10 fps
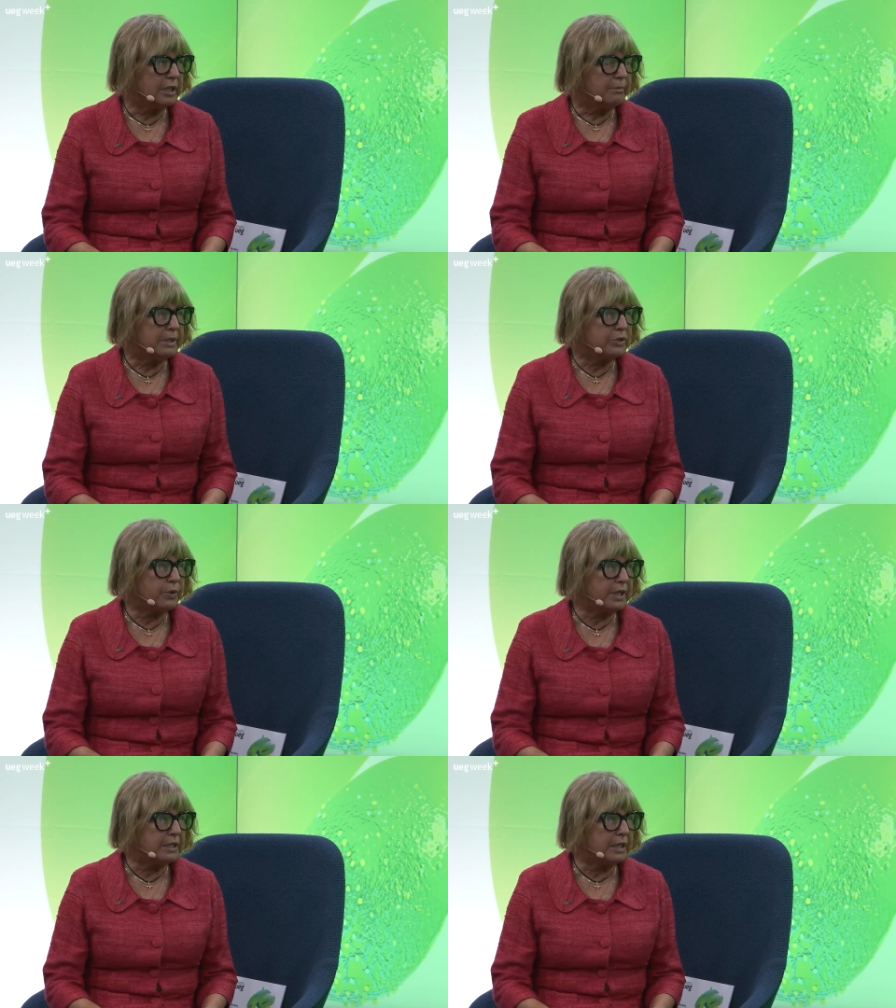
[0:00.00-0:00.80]

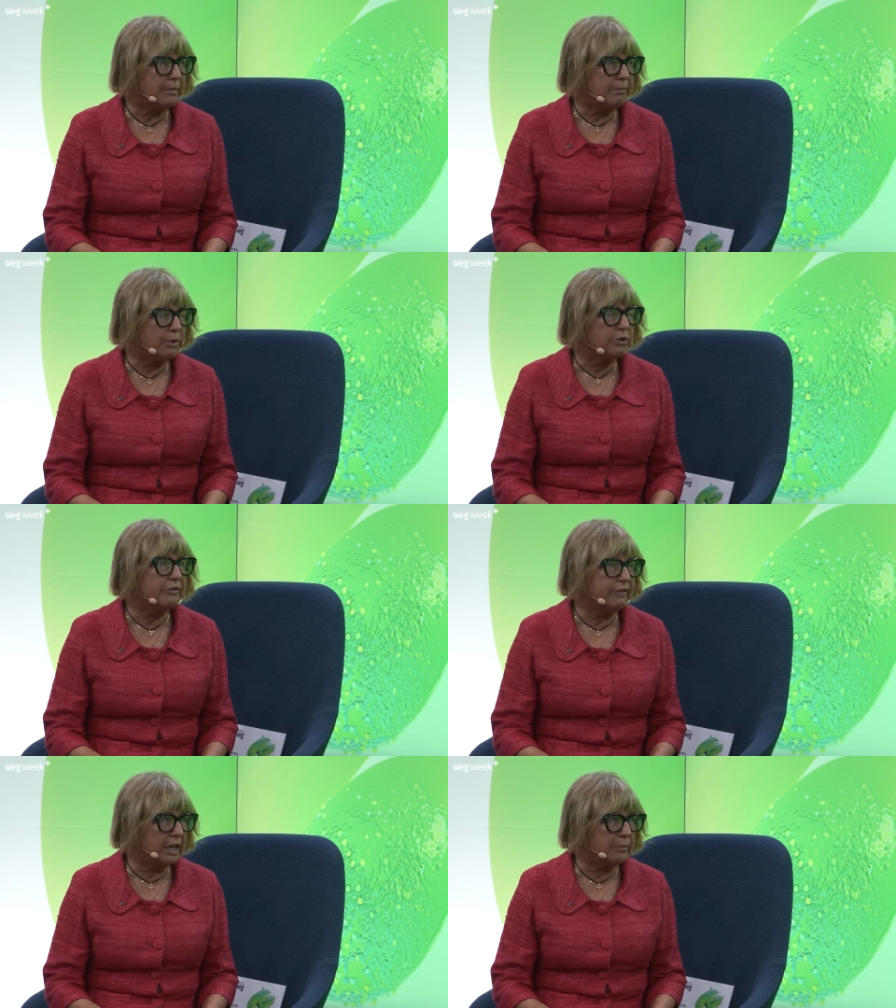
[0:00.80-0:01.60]
between the
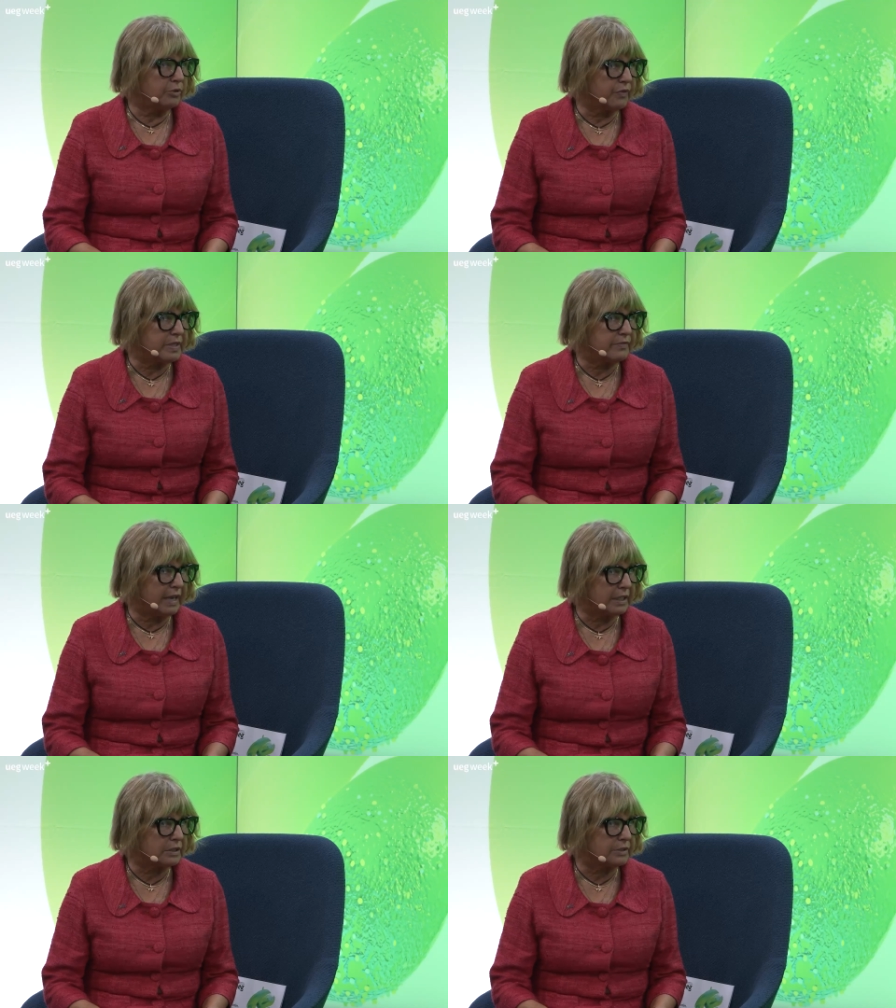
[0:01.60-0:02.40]
modifiable risk
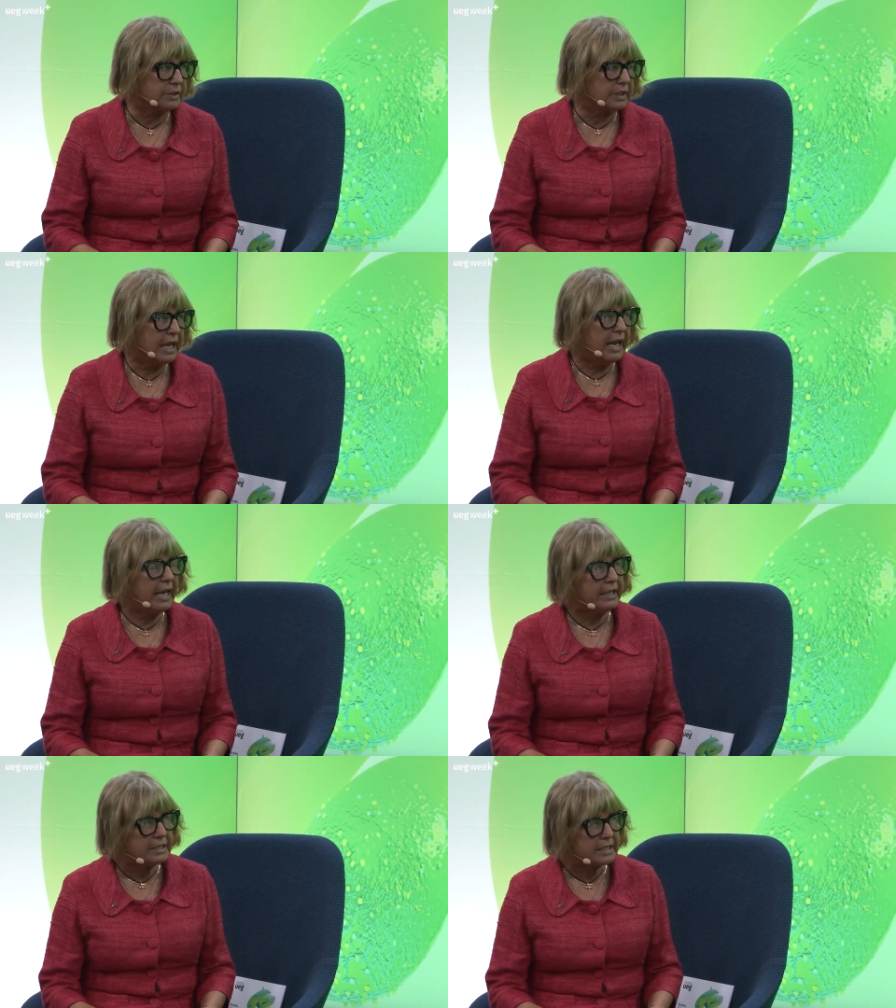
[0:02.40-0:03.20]
factors
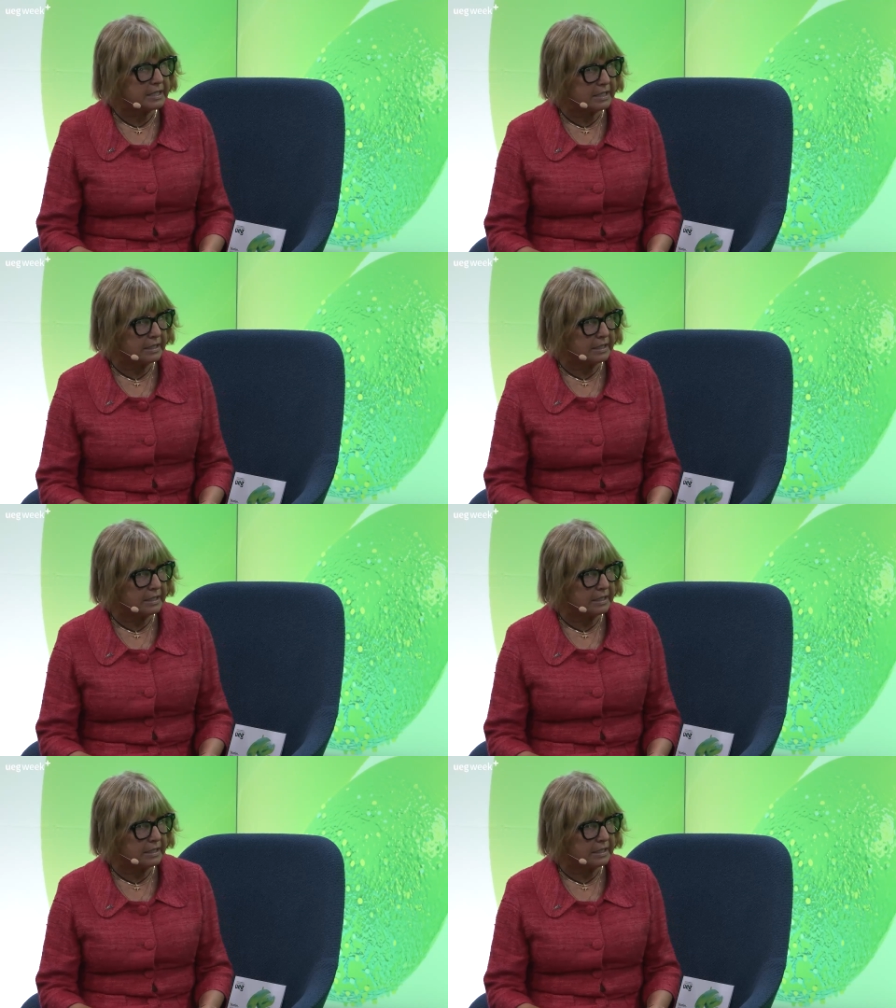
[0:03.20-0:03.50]
and